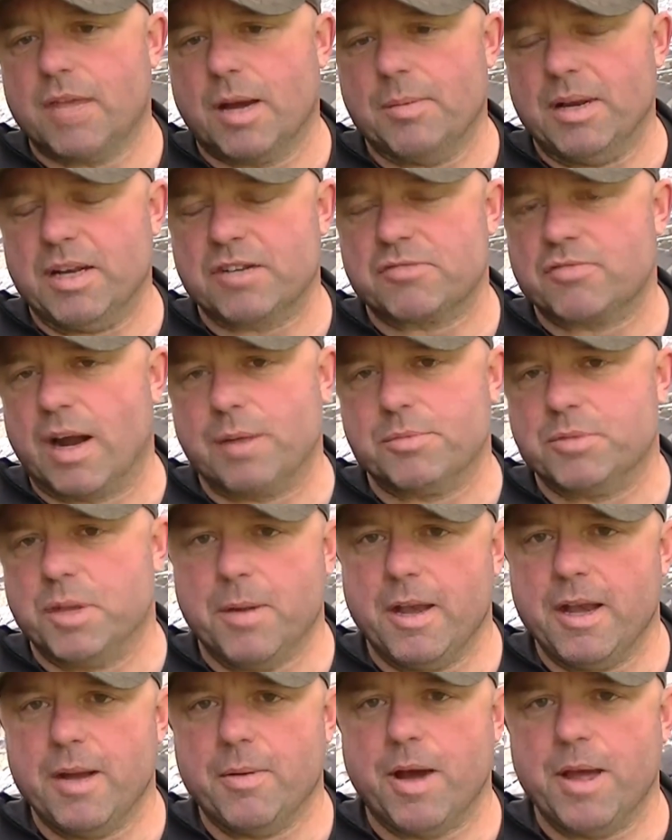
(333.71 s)
I mean it's wrapped
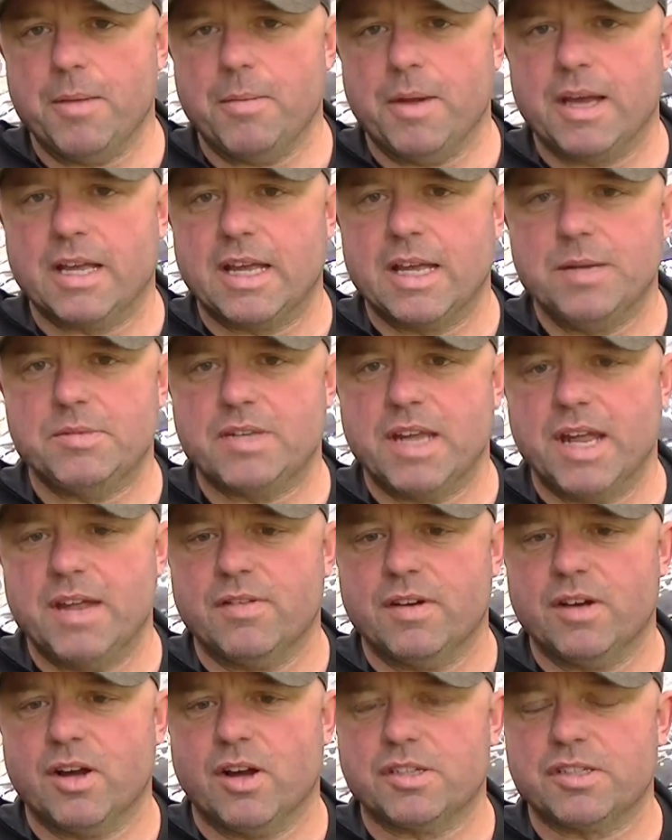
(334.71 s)
up anyway but it keeps it
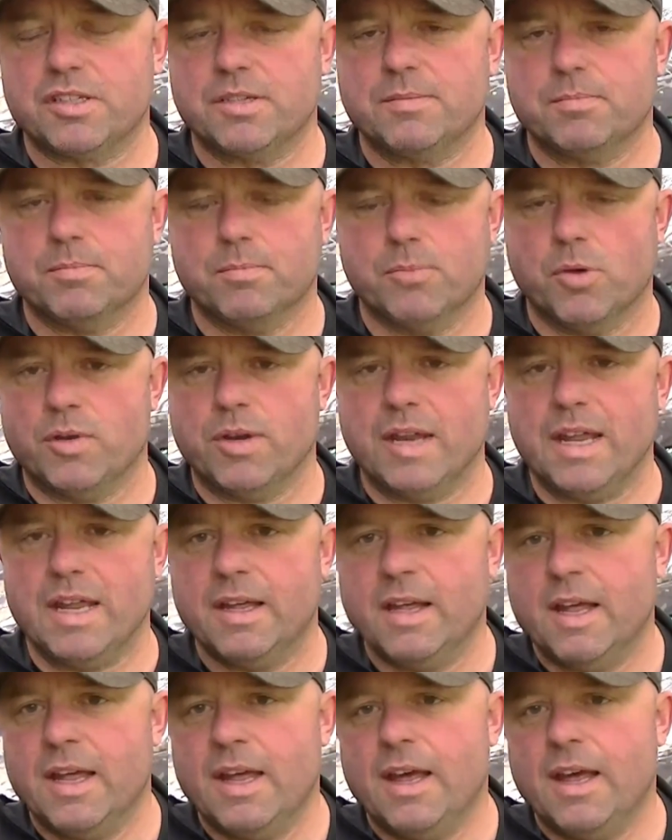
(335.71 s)
even nice and more neat